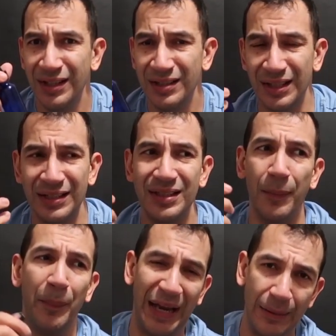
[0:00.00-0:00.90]
since the
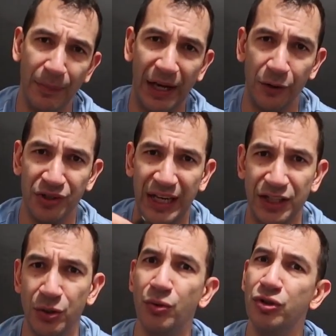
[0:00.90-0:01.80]
paint bottles that I
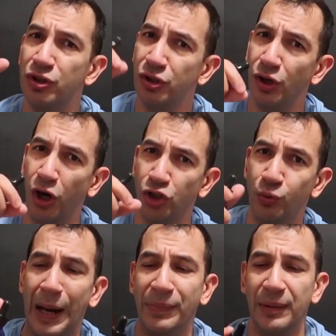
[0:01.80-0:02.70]
use are
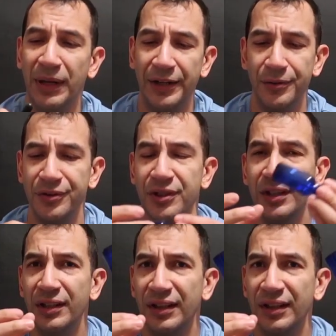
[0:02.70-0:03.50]
droplet bottles.